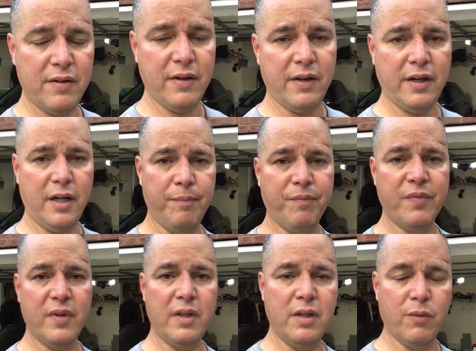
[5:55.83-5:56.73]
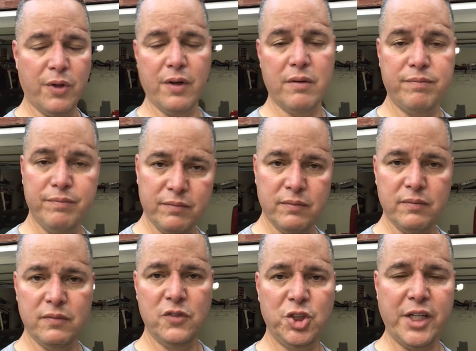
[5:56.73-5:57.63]
Well, the
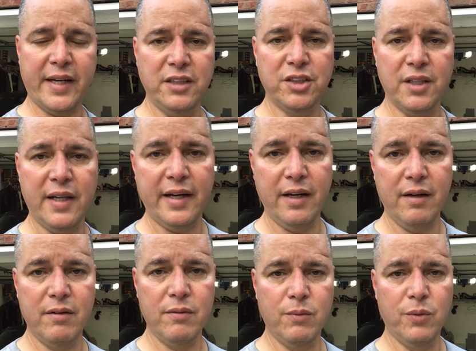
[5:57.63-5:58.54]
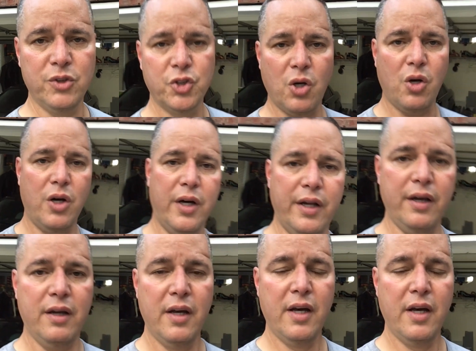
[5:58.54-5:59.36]
check engine light was on,